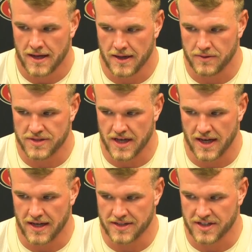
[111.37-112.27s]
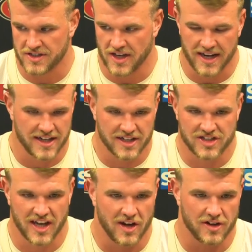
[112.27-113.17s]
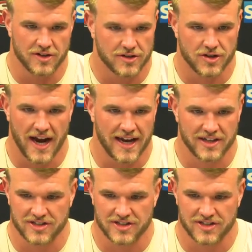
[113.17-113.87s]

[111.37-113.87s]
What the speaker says: It's exciting to stay on your track.